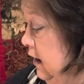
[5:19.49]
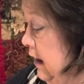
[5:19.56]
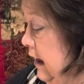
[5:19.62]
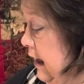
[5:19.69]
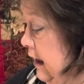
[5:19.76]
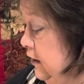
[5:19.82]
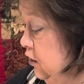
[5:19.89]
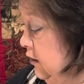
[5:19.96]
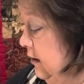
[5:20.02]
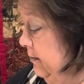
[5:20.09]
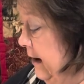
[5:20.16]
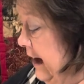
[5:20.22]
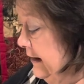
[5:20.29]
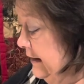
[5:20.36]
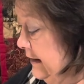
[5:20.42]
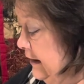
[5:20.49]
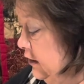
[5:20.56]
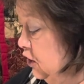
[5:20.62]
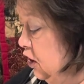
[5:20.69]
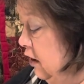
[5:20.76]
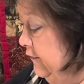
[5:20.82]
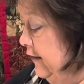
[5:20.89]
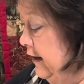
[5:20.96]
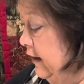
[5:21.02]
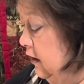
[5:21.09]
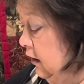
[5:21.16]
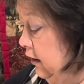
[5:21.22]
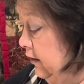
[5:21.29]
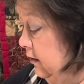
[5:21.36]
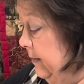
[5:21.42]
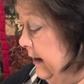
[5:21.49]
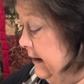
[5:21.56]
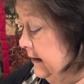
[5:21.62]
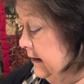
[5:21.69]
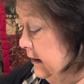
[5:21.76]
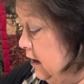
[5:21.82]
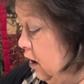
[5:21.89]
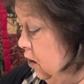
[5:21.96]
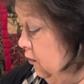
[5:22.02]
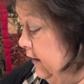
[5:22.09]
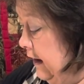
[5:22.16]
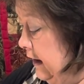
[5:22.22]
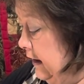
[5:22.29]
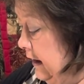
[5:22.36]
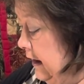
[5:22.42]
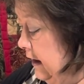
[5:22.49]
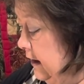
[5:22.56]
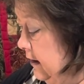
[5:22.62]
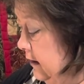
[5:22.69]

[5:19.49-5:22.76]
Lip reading: and you can back stitch over there a little bit to hold that in.